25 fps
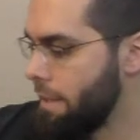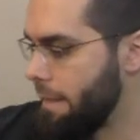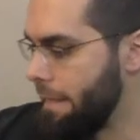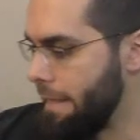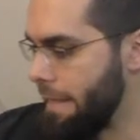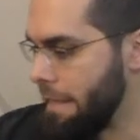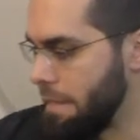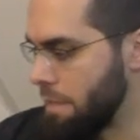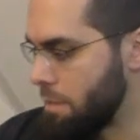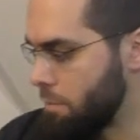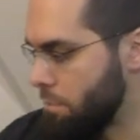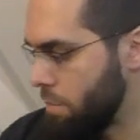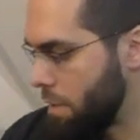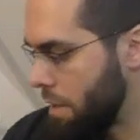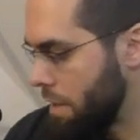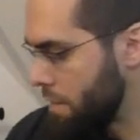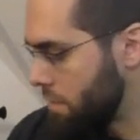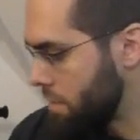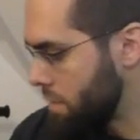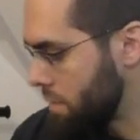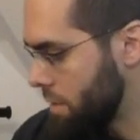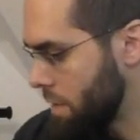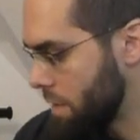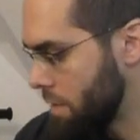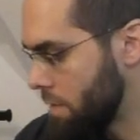and the
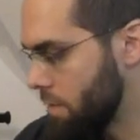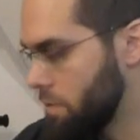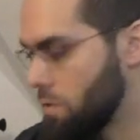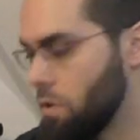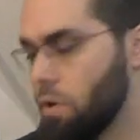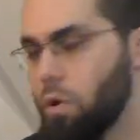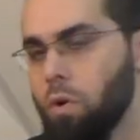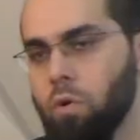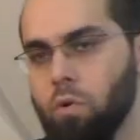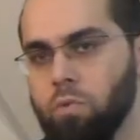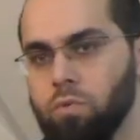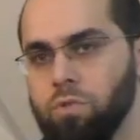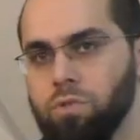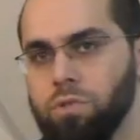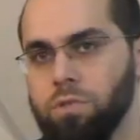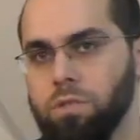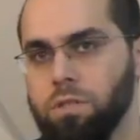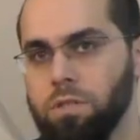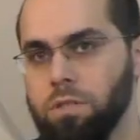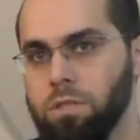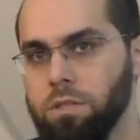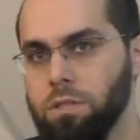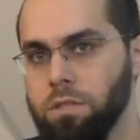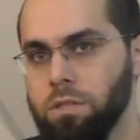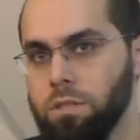bearings that hold
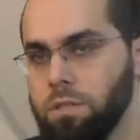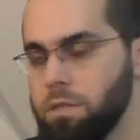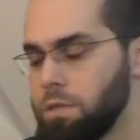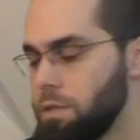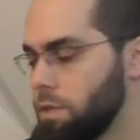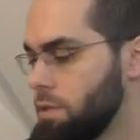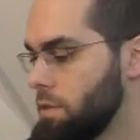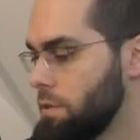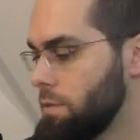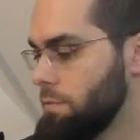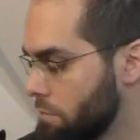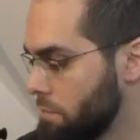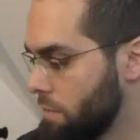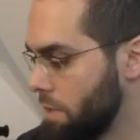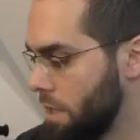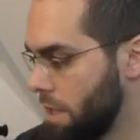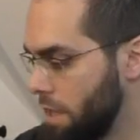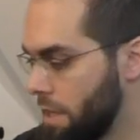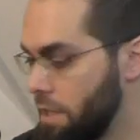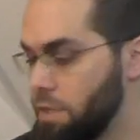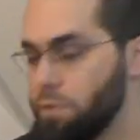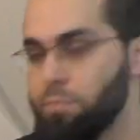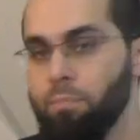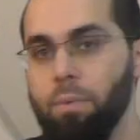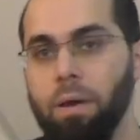the
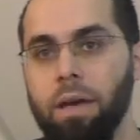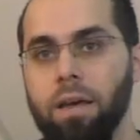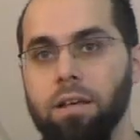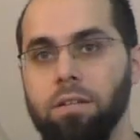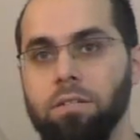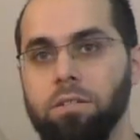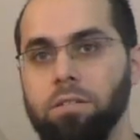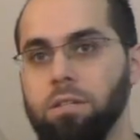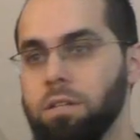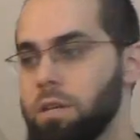heat pad.